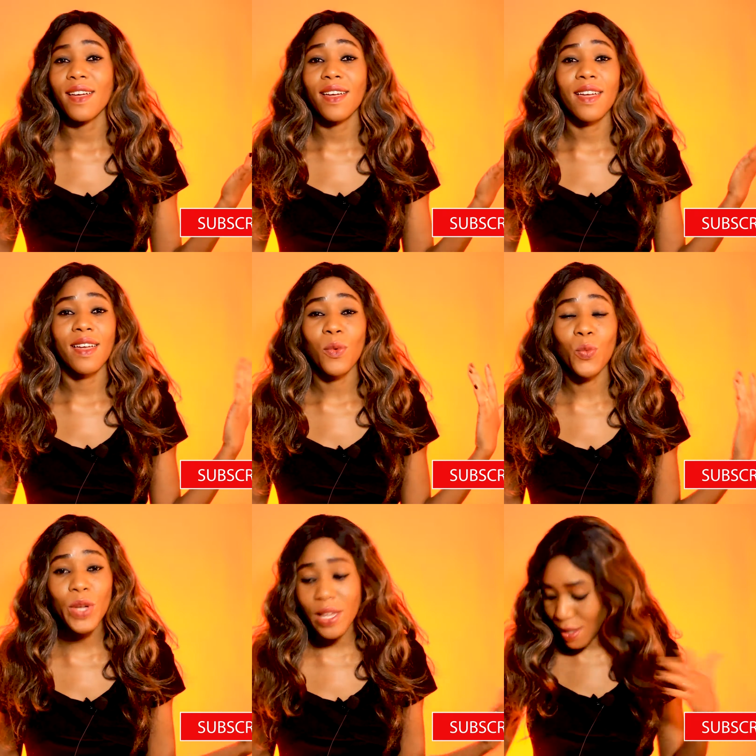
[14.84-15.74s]
a
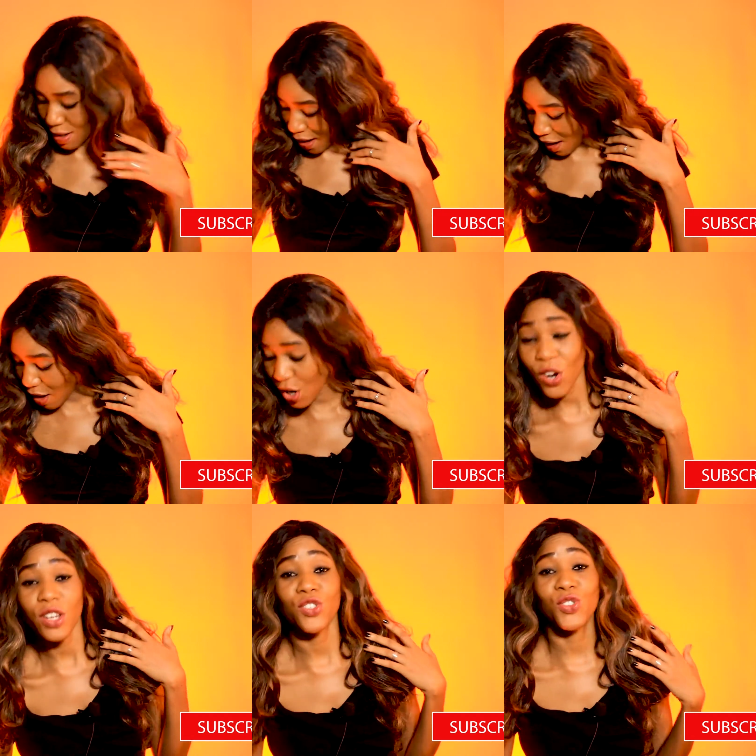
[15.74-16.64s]
wig
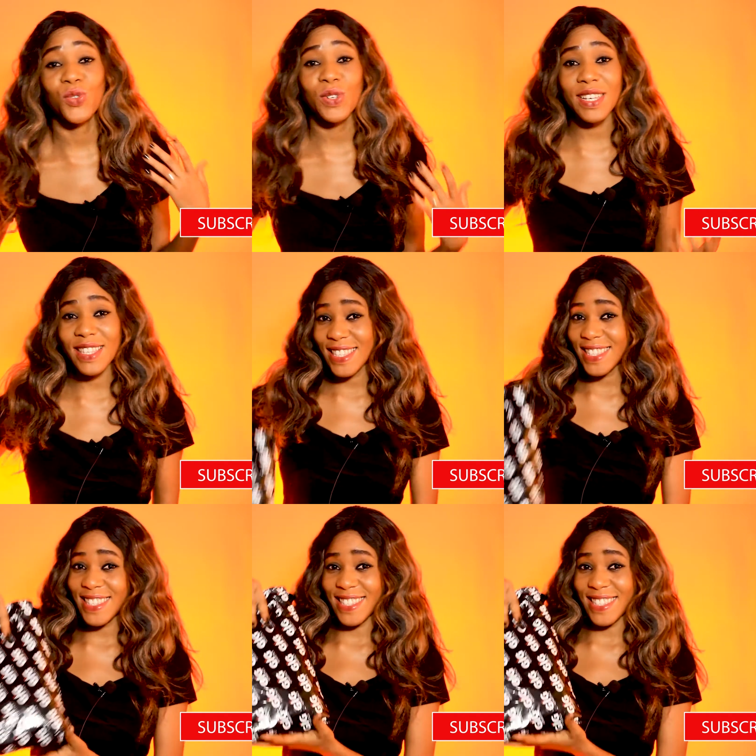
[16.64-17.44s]
hair unit